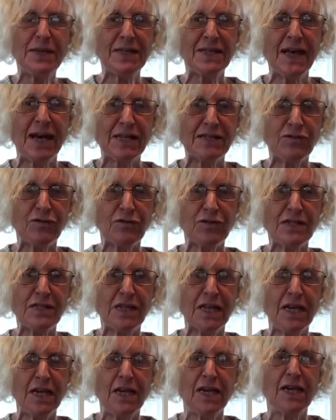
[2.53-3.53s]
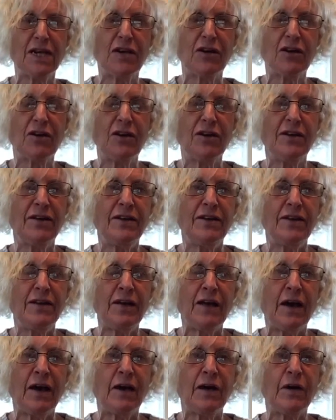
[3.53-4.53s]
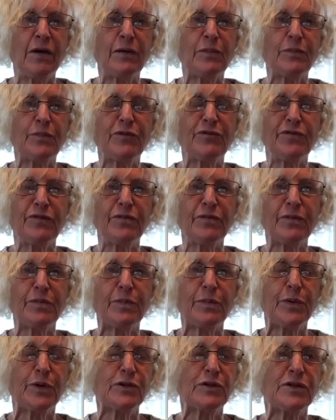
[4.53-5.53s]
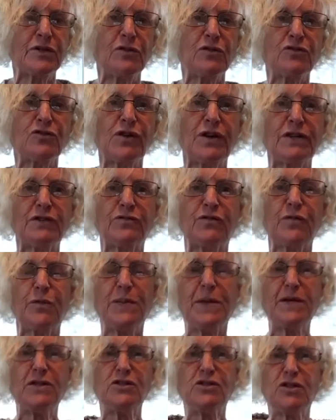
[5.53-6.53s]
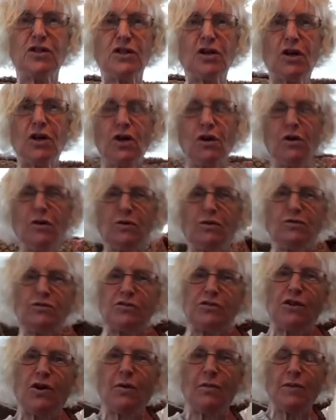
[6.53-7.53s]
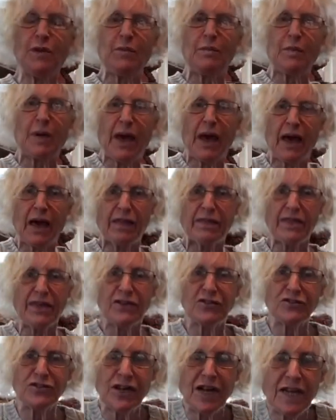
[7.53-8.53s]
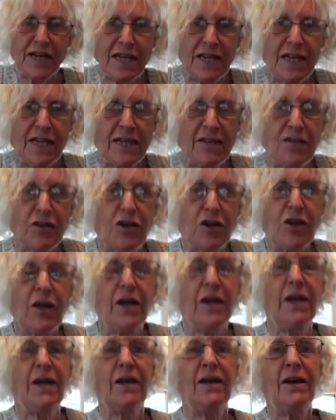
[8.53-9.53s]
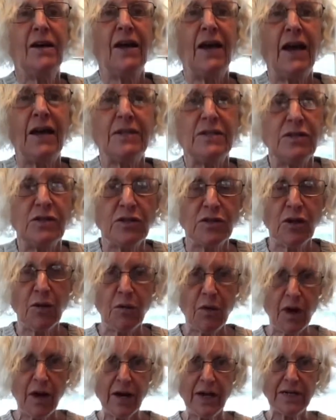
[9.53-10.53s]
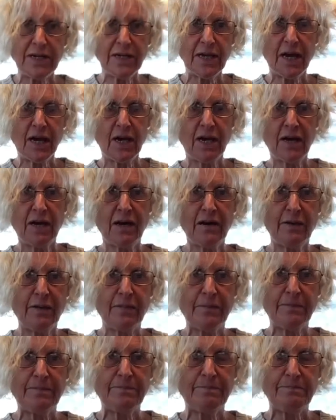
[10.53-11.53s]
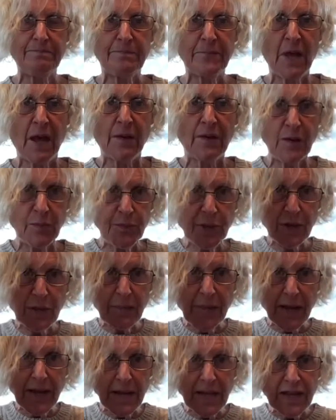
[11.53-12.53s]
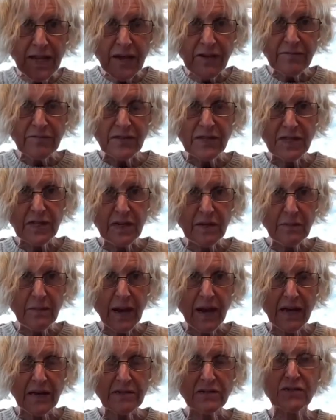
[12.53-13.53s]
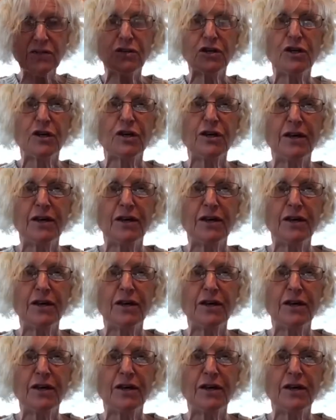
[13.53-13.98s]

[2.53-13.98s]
Lazarus here, personal transformation coach, homeopath, energetic healer, and so on. I'm going to put on my EFT master